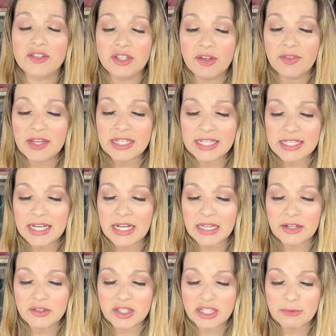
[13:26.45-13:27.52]
So this is in a
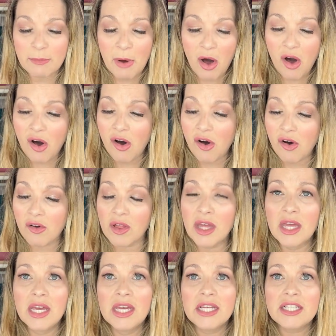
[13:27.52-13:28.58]
little small
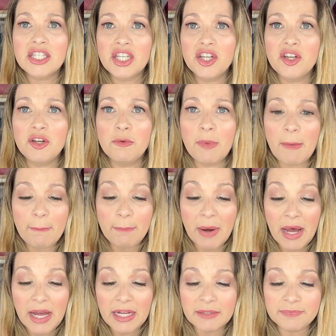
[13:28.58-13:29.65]
tube,
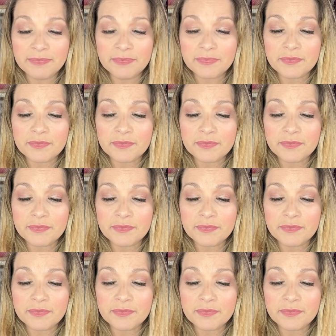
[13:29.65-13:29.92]
but